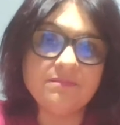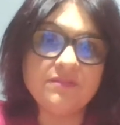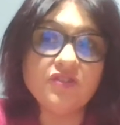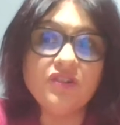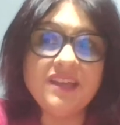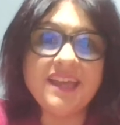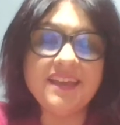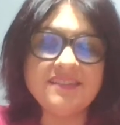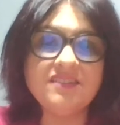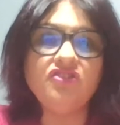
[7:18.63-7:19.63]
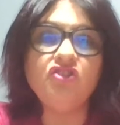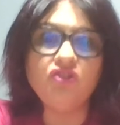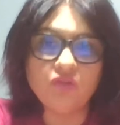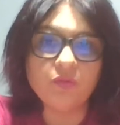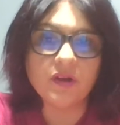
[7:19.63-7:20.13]
Certain cases
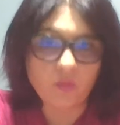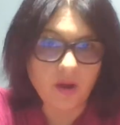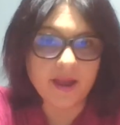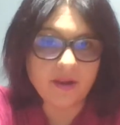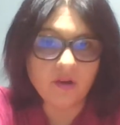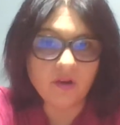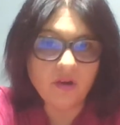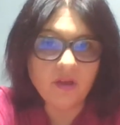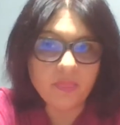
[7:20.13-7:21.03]
do require